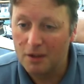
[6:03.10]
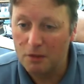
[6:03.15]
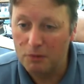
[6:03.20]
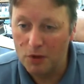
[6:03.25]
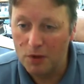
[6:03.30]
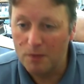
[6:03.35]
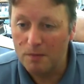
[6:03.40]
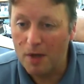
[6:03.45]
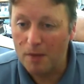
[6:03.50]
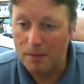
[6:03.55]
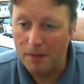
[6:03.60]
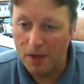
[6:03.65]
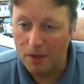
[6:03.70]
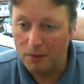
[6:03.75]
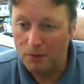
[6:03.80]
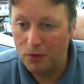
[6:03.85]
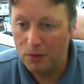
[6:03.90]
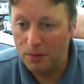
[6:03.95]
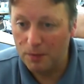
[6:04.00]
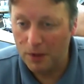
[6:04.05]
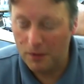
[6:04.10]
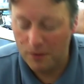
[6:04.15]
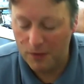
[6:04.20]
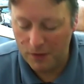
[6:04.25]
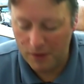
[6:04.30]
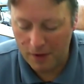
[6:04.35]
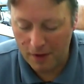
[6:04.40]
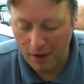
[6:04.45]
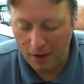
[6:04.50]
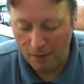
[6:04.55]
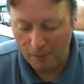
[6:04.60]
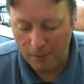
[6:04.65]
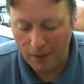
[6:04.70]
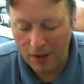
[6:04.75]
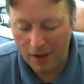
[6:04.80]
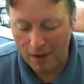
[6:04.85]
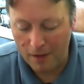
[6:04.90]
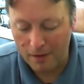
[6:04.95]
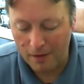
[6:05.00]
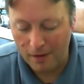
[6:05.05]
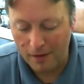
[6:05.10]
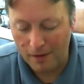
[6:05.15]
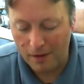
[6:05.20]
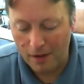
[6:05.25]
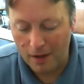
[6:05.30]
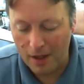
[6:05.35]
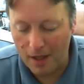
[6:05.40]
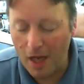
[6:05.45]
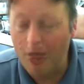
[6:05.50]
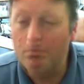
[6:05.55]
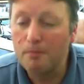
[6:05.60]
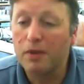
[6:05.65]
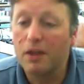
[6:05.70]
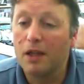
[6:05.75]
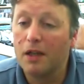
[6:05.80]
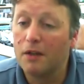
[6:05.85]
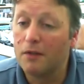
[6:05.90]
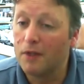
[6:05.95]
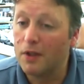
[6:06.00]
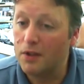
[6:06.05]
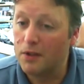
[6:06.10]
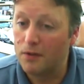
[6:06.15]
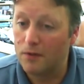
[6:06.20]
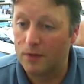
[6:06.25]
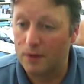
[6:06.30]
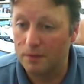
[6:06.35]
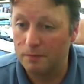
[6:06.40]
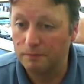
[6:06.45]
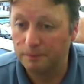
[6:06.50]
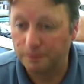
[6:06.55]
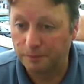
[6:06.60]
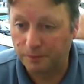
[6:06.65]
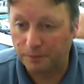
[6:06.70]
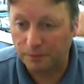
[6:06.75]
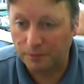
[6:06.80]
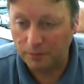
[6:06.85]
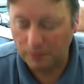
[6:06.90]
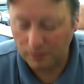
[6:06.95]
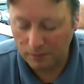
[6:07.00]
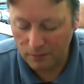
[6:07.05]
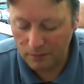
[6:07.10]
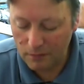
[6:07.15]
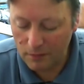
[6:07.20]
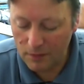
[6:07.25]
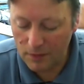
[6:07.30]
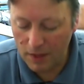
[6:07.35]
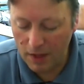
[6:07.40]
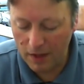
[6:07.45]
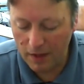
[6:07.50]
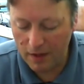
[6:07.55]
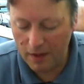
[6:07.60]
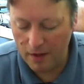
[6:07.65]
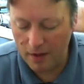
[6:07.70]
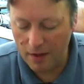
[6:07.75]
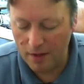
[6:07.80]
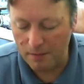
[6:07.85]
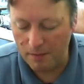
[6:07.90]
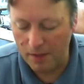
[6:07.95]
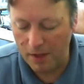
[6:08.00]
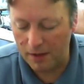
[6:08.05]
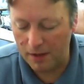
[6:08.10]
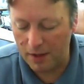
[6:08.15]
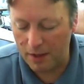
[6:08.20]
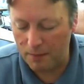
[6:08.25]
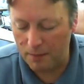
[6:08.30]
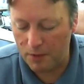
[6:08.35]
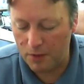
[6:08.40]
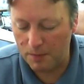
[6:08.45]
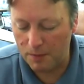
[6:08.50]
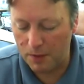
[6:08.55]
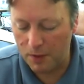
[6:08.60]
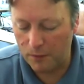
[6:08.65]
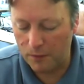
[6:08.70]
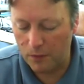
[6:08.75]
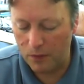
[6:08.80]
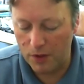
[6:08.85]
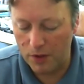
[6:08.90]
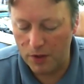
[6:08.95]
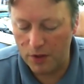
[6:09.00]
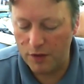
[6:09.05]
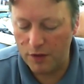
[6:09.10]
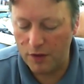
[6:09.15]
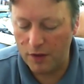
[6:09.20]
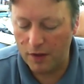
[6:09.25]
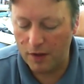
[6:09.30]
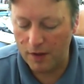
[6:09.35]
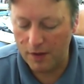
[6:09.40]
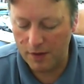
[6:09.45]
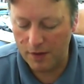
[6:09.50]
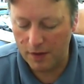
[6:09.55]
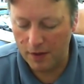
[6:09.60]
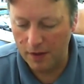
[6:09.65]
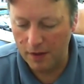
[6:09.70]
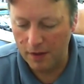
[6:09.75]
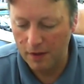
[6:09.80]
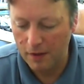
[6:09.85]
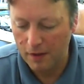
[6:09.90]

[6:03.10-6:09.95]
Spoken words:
put them up, and I'll put a bit of. I've done a gameplay of each of them, and captured a bit of footage just so you can see.